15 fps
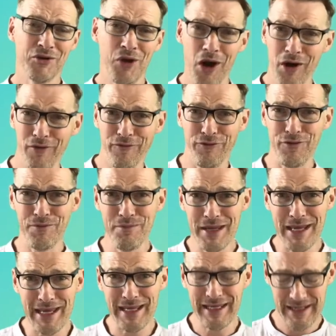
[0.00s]
got for
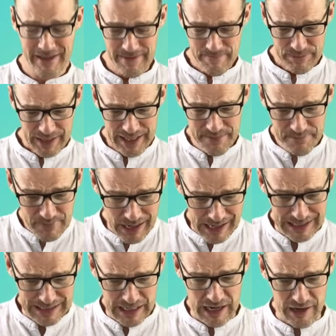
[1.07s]
me in
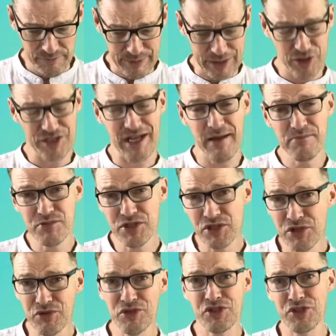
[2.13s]
my life because I'm
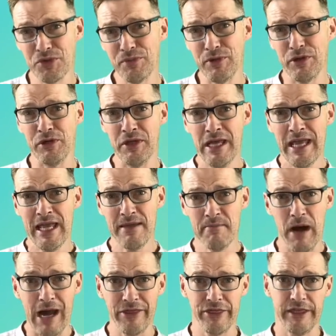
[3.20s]
too stubborn in
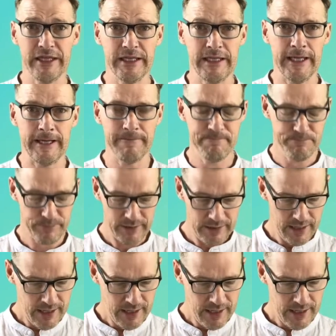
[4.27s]
my thinking.